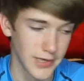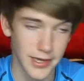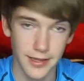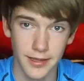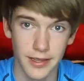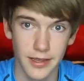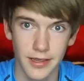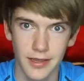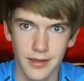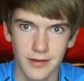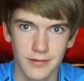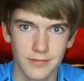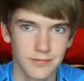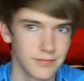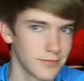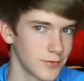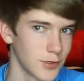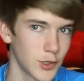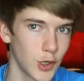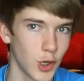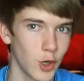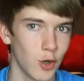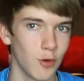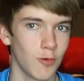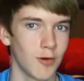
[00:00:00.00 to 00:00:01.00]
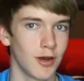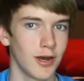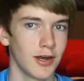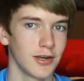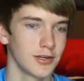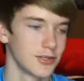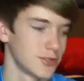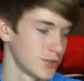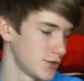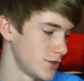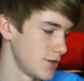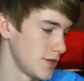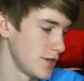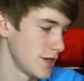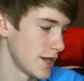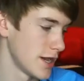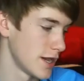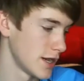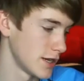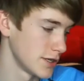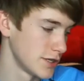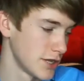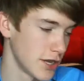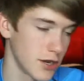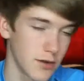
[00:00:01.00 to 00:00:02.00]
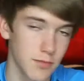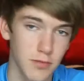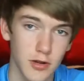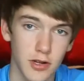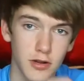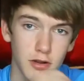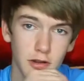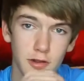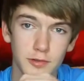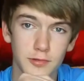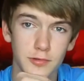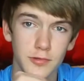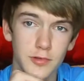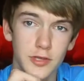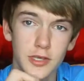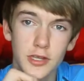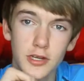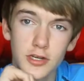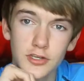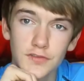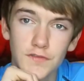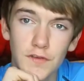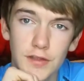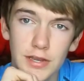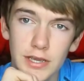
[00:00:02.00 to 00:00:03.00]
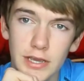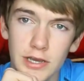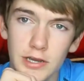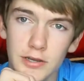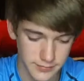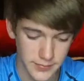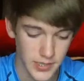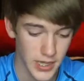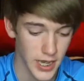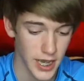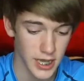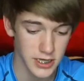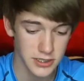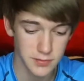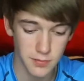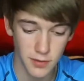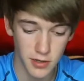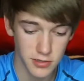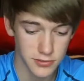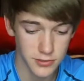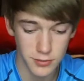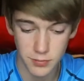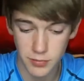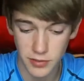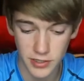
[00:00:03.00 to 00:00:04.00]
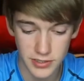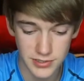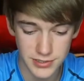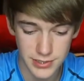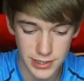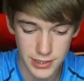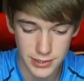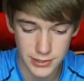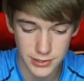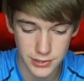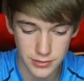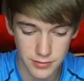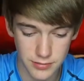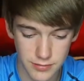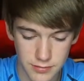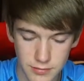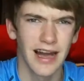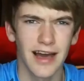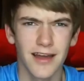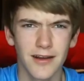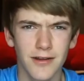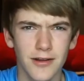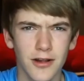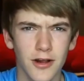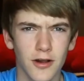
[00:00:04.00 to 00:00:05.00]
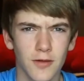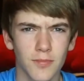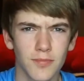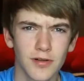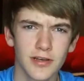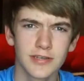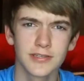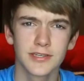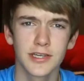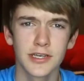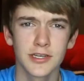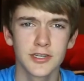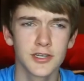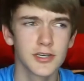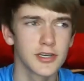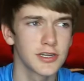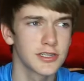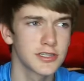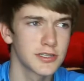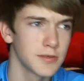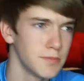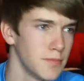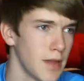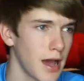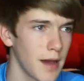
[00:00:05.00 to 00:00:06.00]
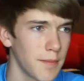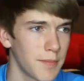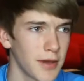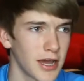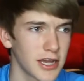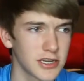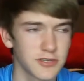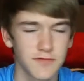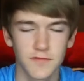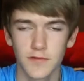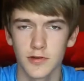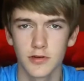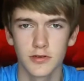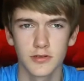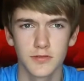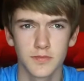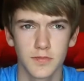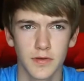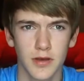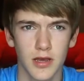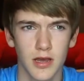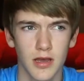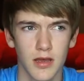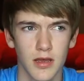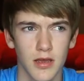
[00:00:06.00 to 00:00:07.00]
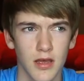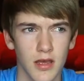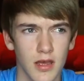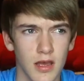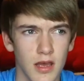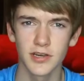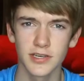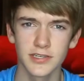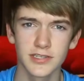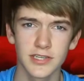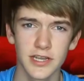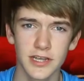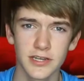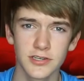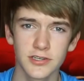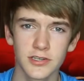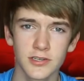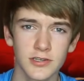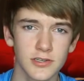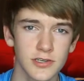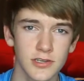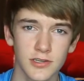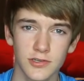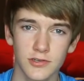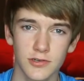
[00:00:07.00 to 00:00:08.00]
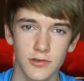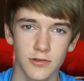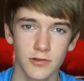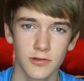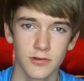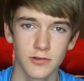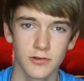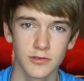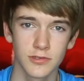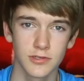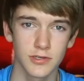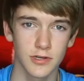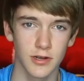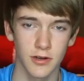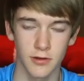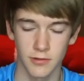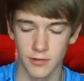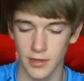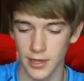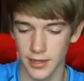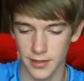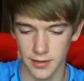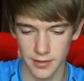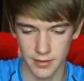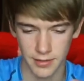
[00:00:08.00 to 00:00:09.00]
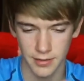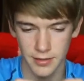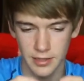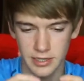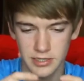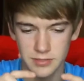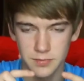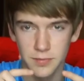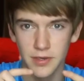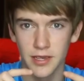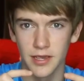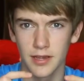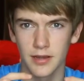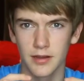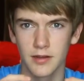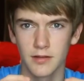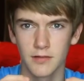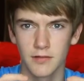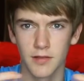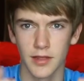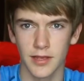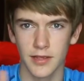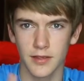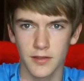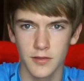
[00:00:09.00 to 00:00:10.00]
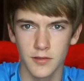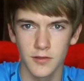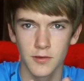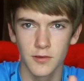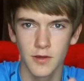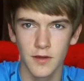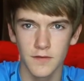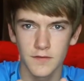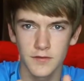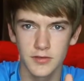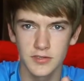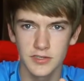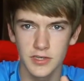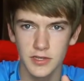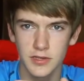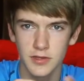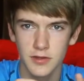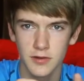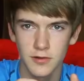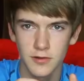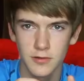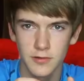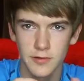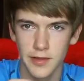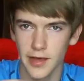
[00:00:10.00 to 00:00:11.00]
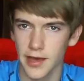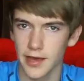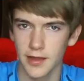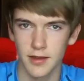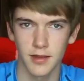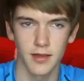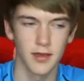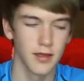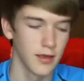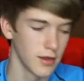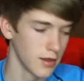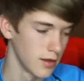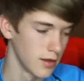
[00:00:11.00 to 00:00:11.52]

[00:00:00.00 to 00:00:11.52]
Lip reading: Again, go watch the Tanner Brungar Through the Years video. Xbox or PlayStation? I don't know. PlayStation gets the map packs first, but PlayStation's controllers are like this big. Like, you have to sit there and do that.